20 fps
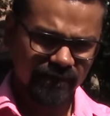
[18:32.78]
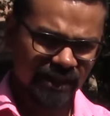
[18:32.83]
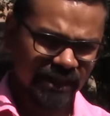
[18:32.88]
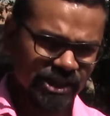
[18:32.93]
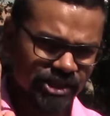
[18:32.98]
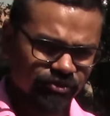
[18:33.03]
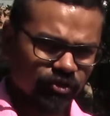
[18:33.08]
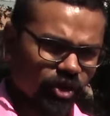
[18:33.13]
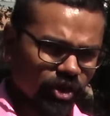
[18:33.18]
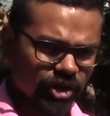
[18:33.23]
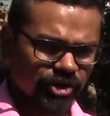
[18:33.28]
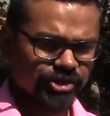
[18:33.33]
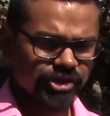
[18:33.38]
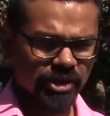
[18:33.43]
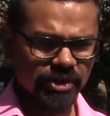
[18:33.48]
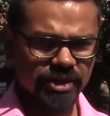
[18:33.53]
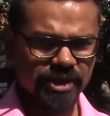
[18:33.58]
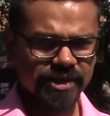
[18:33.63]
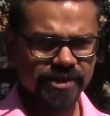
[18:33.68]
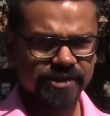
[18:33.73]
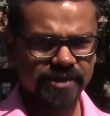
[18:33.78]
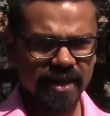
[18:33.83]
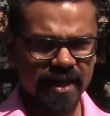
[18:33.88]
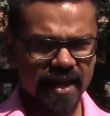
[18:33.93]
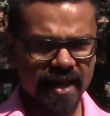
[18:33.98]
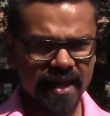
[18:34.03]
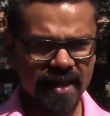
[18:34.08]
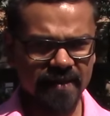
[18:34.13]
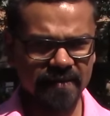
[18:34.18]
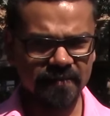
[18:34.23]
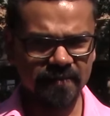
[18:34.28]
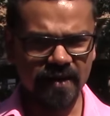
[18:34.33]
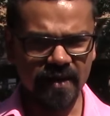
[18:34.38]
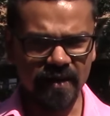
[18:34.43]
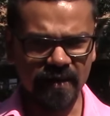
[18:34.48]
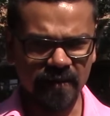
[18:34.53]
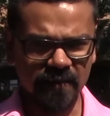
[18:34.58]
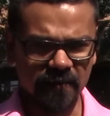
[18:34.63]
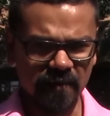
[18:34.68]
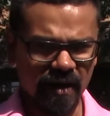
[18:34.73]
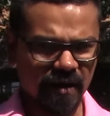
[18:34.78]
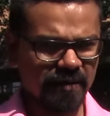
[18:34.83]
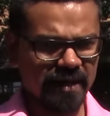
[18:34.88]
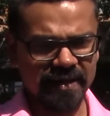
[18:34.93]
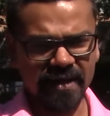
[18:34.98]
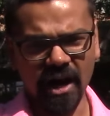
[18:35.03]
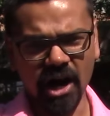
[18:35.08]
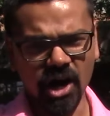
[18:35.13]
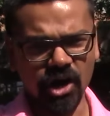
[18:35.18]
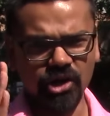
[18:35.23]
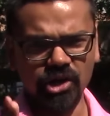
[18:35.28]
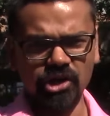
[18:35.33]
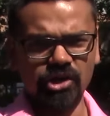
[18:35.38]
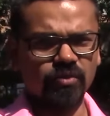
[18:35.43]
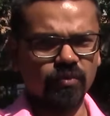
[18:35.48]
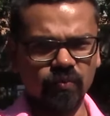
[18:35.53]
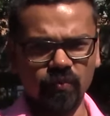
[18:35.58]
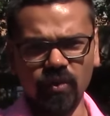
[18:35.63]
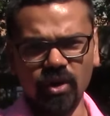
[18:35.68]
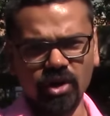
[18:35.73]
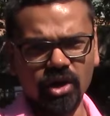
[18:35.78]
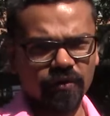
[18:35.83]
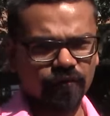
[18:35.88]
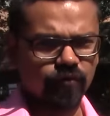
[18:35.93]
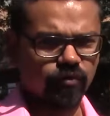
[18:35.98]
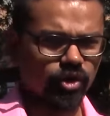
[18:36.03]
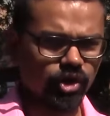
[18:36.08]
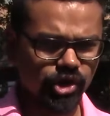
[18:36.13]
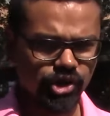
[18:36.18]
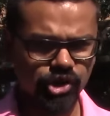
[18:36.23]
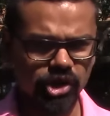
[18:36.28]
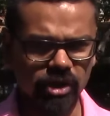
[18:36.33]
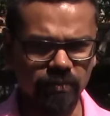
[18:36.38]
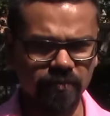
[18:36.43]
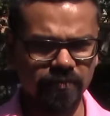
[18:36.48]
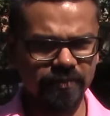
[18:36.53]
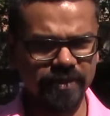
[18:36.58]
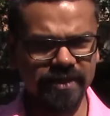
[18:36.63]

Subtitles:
let's focus on this, and how do you work on Photoshop?